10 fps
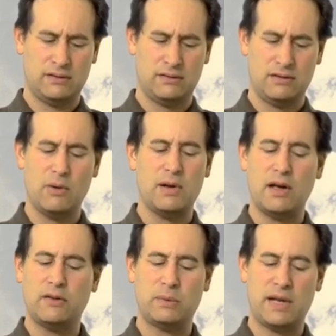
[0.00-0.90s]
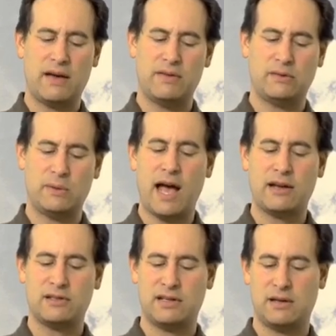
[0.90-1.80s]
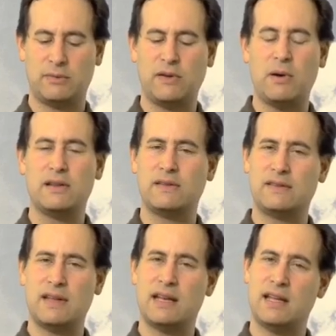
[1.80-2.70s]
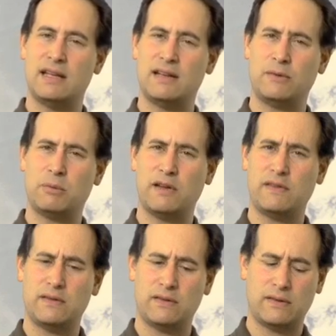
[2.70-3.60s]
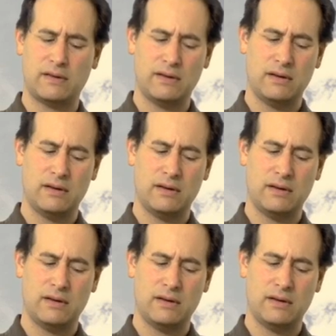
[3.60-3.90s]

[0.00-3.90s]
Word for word: No one else would have this reaction to him, so unsteady in his presence.